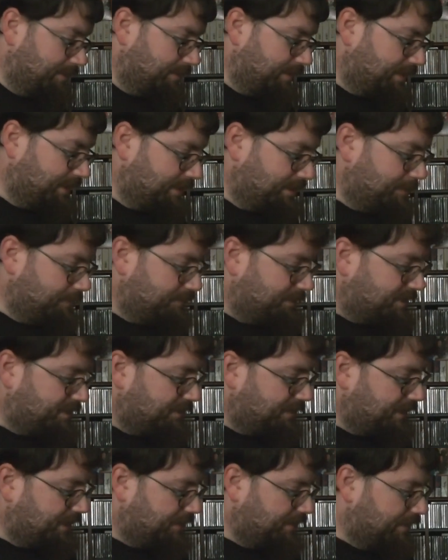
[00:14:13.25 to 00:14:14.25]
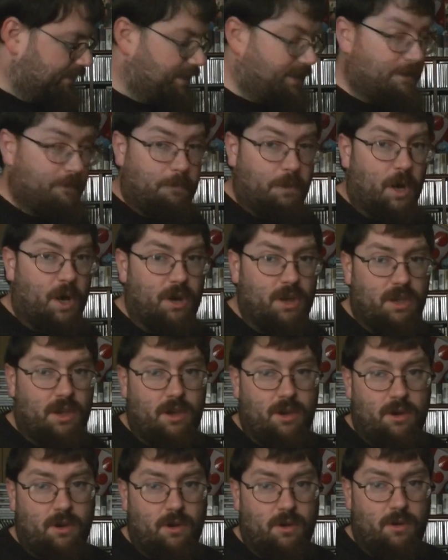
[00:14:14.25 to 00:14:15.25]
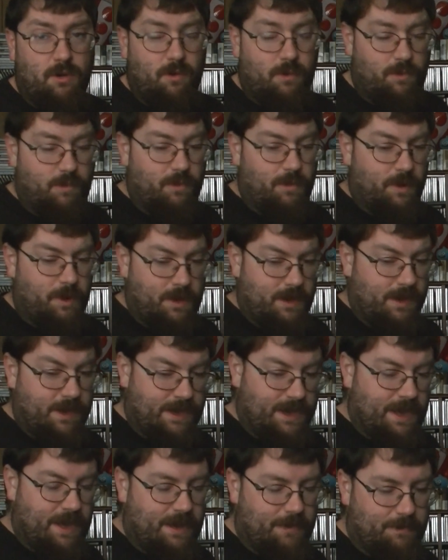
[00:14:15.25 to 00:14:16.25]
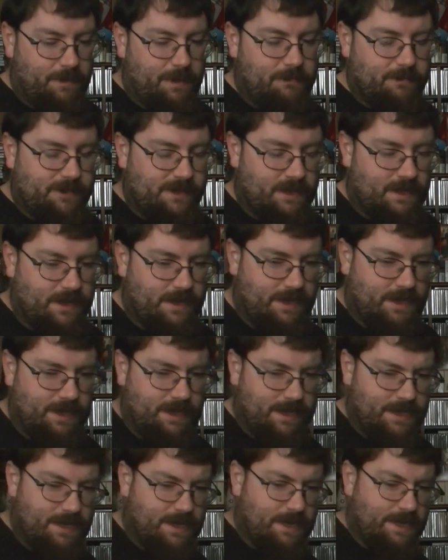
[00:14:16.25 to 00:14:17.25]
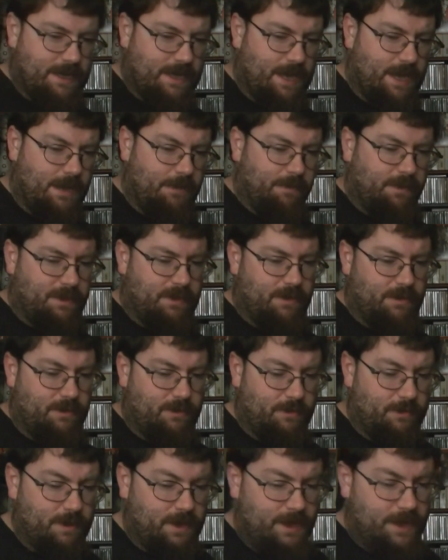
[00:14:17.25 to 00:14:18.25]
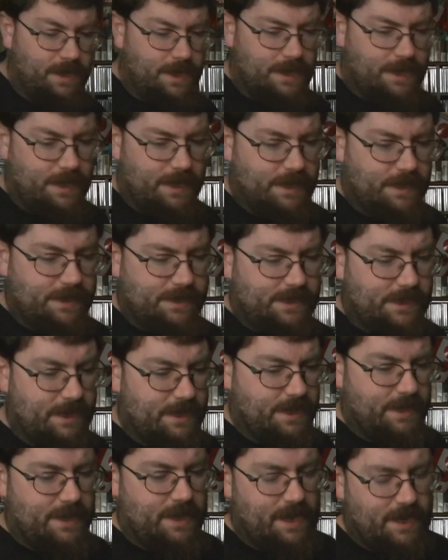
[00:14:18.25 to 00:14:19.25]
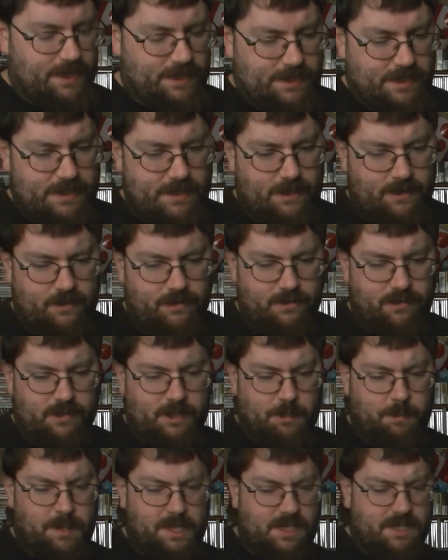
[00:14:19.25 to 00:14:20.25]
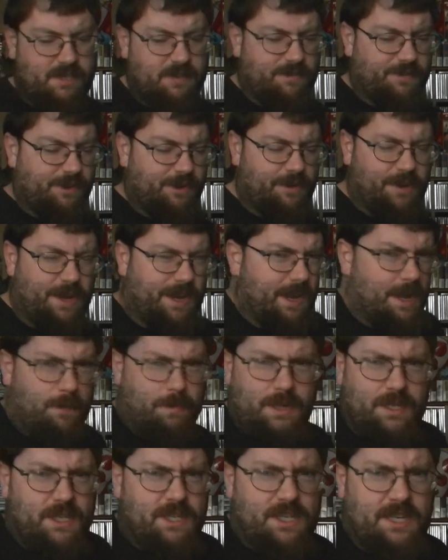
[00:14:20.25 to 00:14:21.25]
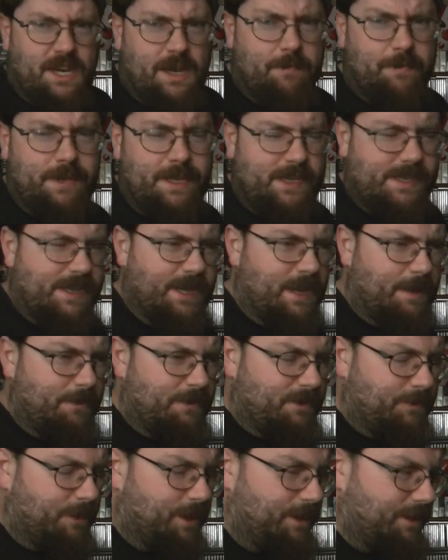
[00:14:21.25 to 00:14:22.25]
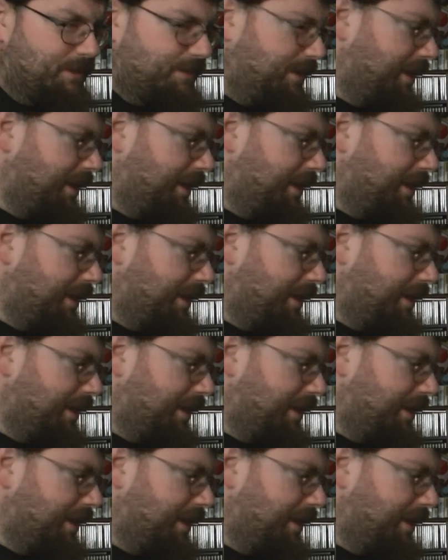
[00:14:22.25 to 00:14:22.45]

with him so I could get the Wario game that was on the uh, GameCube because uh, that's a little expensive. So I got a bunch of Japanese games, the Wario